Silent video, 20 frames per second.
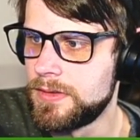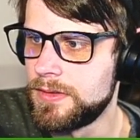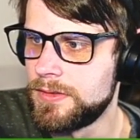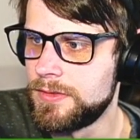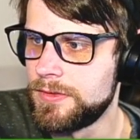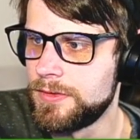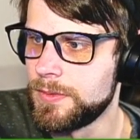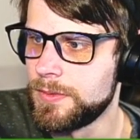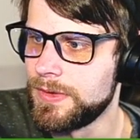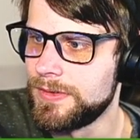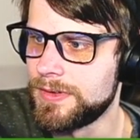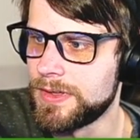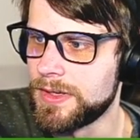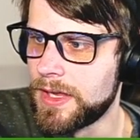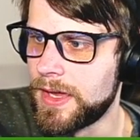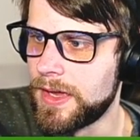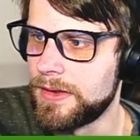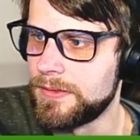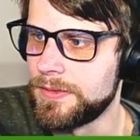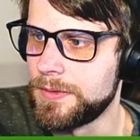Do we even
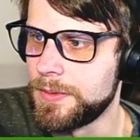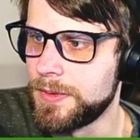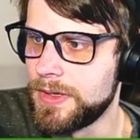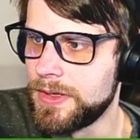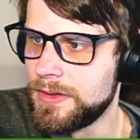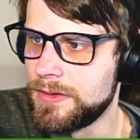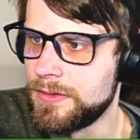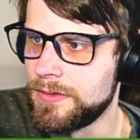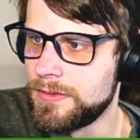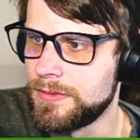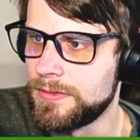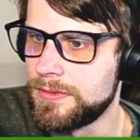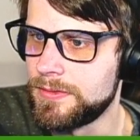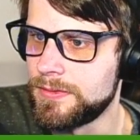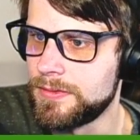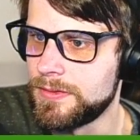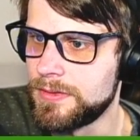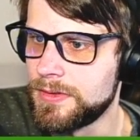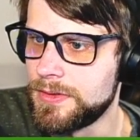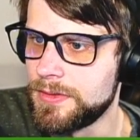have a way of...
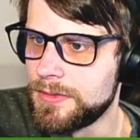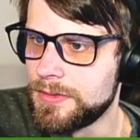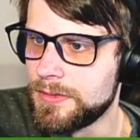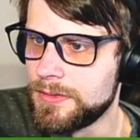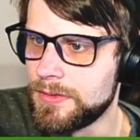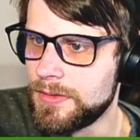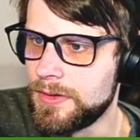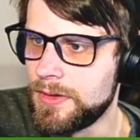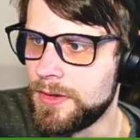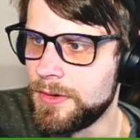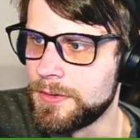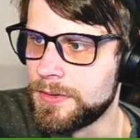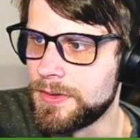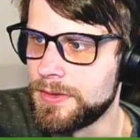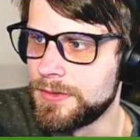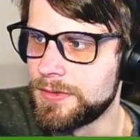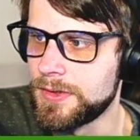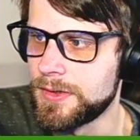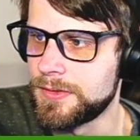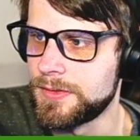Oh,
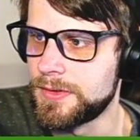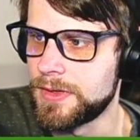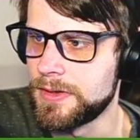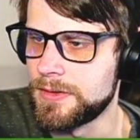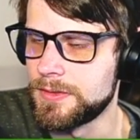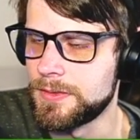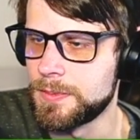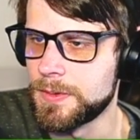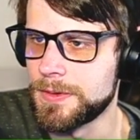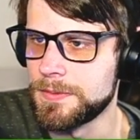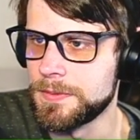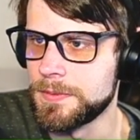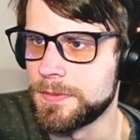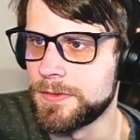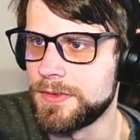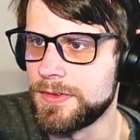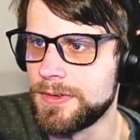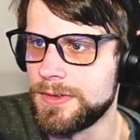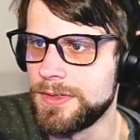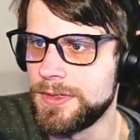heals all status
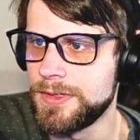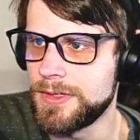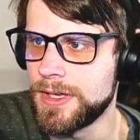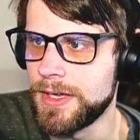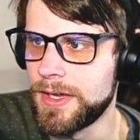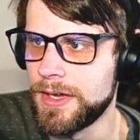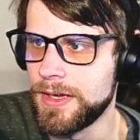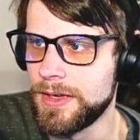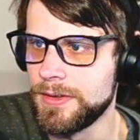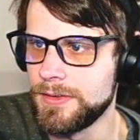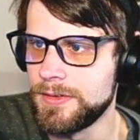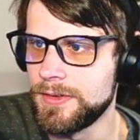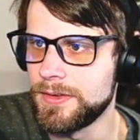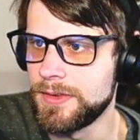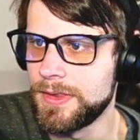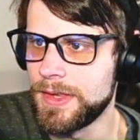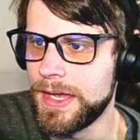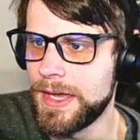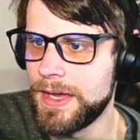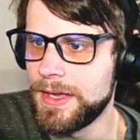problems. Look at
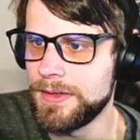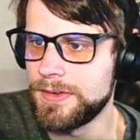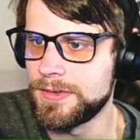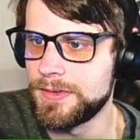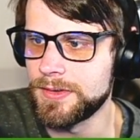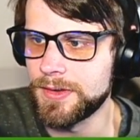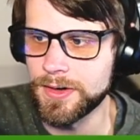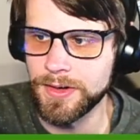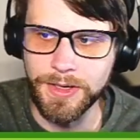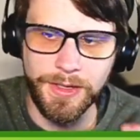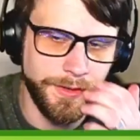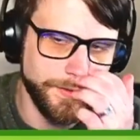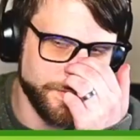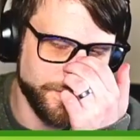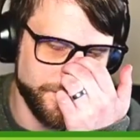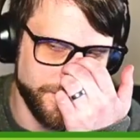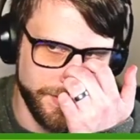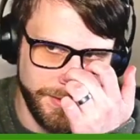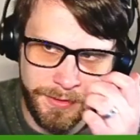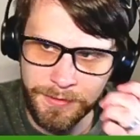that. All right,
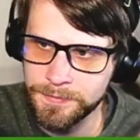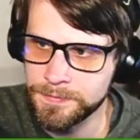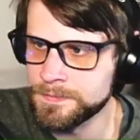sick.